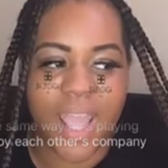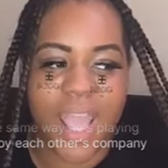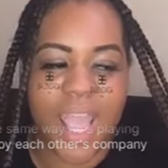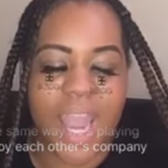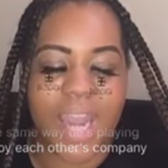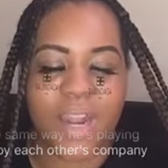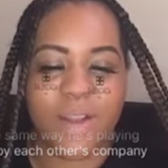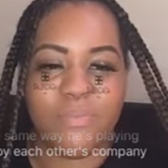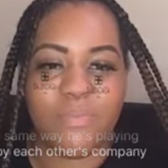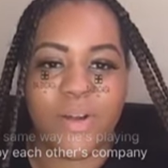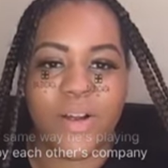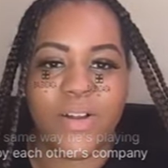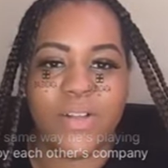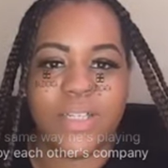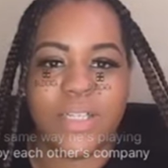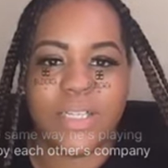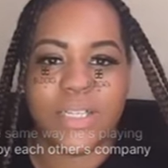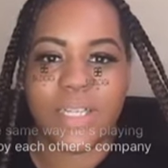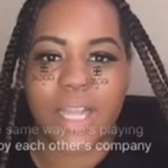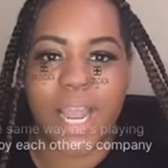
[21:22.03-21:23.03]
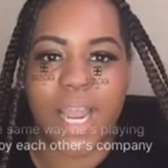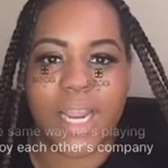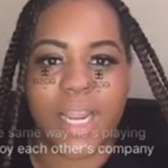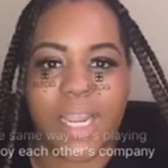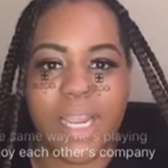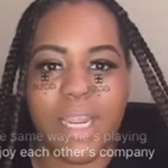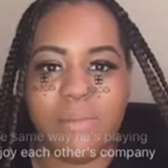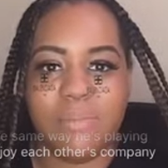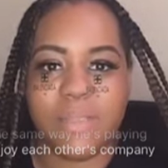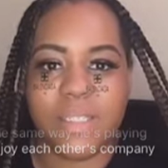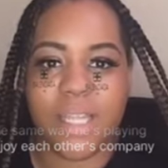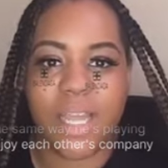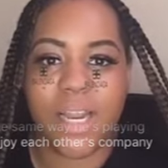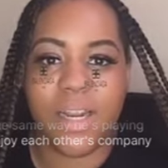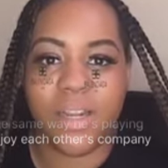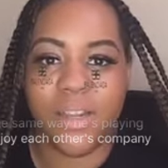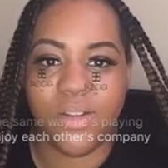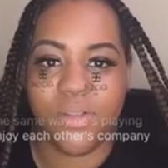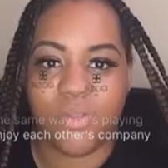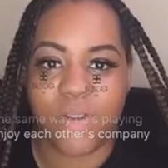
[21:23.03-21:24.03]
and the person's like keeps
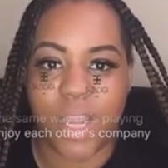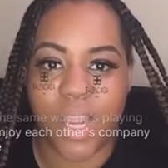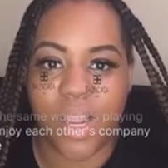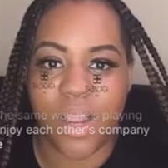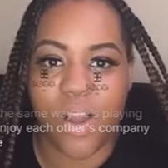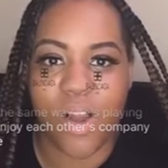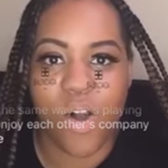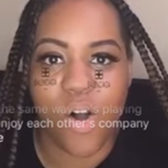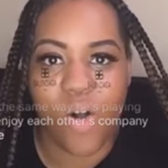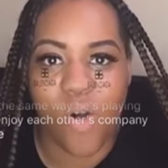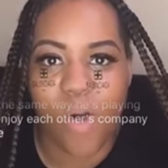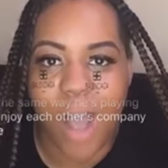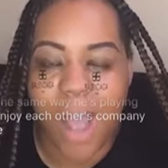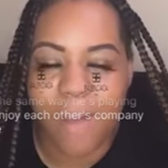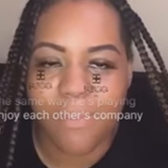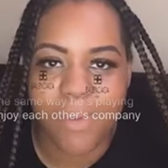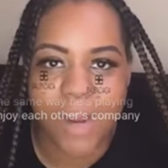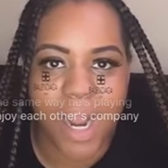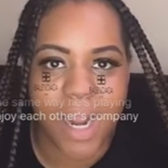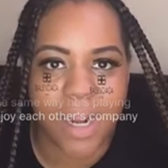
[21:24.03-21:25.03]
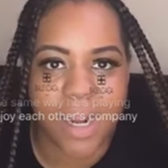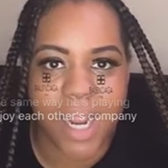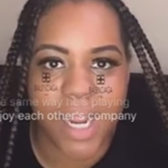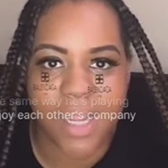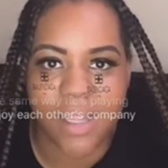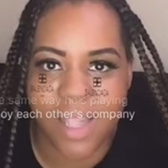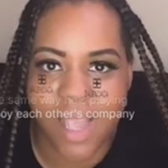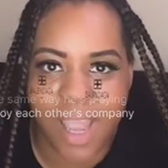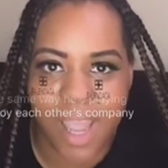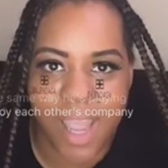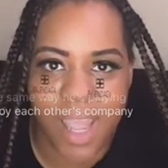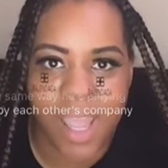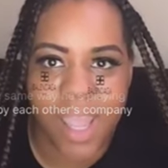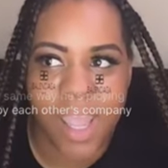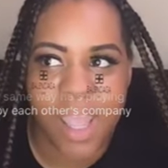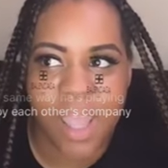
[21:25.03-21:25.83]
telling you like oh i'm not like that